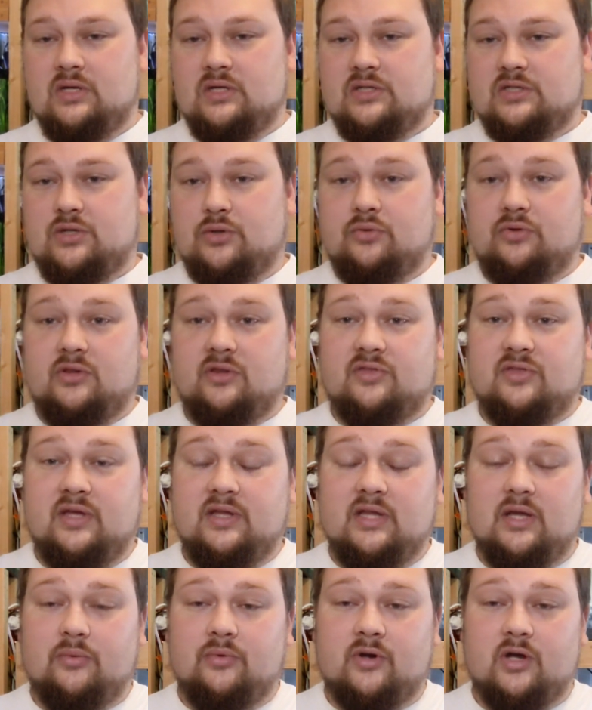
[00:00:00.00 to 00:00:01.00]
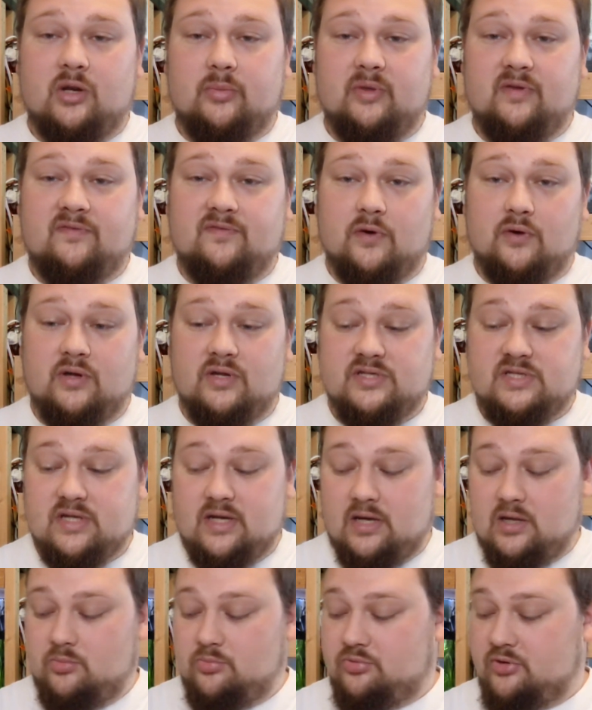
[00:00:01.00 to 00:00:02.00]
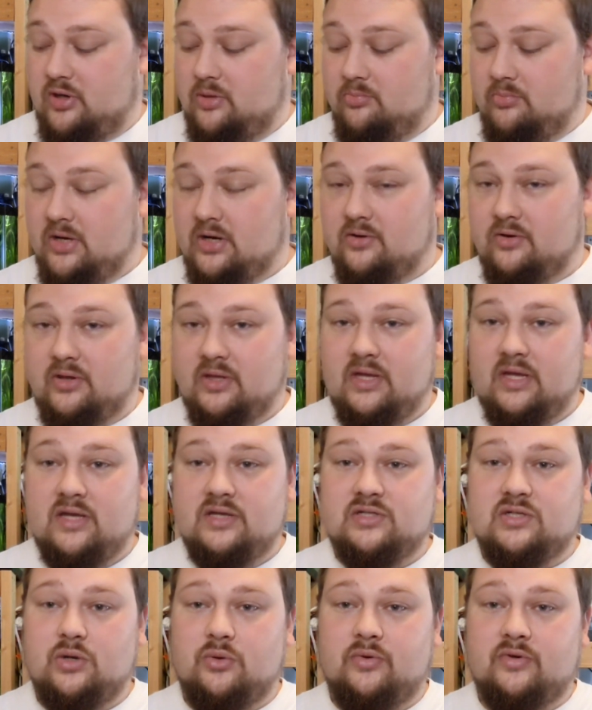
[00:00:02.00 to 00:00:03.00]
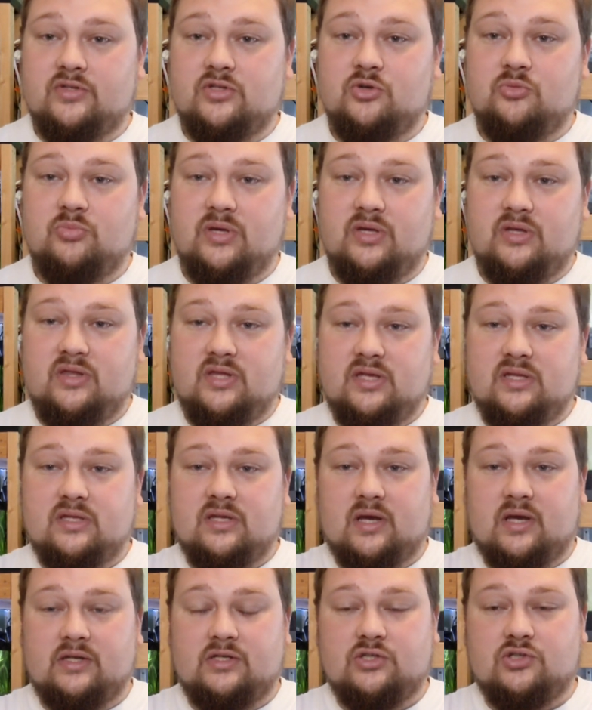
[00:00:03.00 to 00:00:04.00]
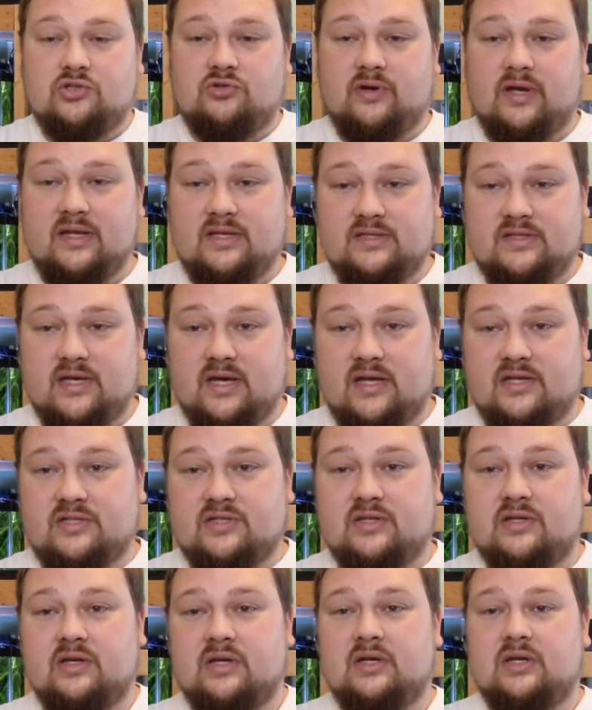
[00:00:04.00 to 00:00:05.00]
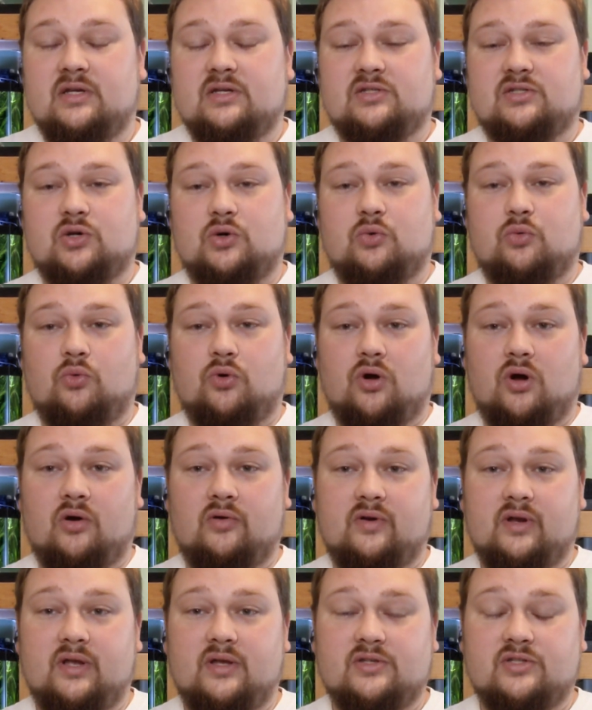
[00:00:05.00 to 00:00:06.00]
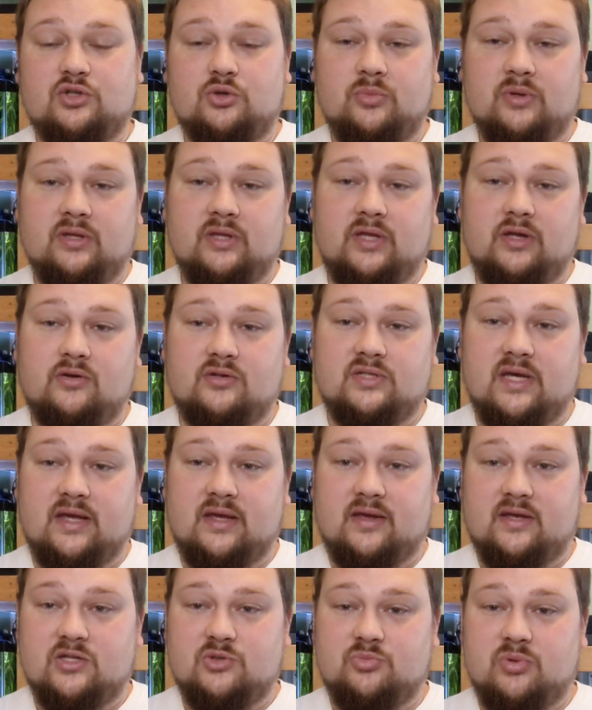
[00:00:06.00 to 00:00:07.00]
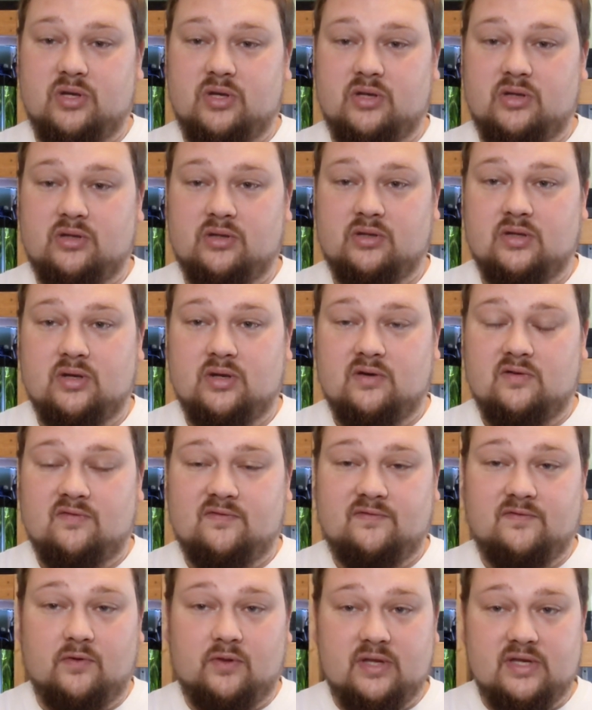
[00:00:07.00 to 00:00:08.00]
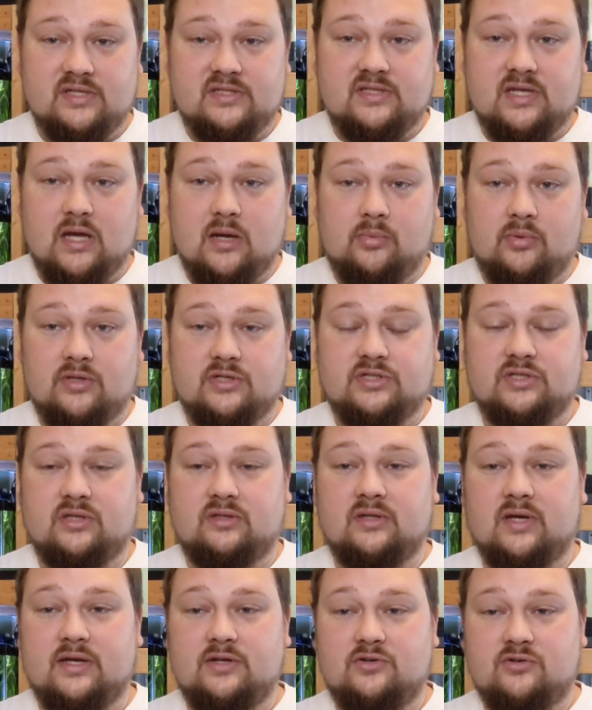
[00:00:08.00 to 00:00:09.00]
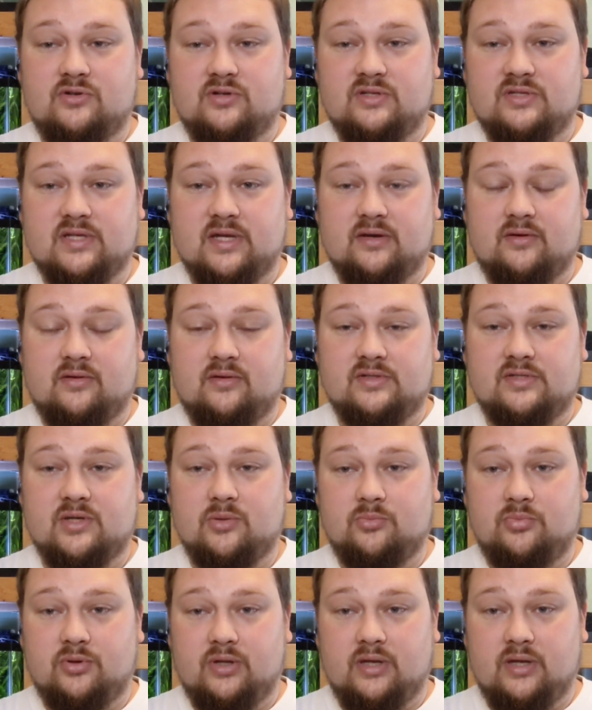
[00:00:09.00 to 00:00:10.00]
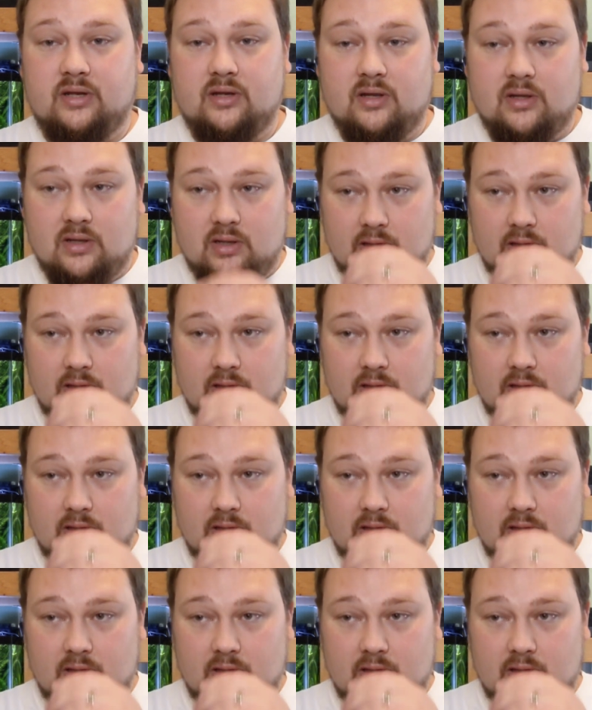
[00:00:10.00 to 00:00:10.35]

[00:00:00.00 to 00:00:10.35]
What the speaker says: So the thing that we're going to be focusing on primarily is going to be the nitrate test. So we're already assuming that your tank has been fully established, the nitrogen cycle is complete.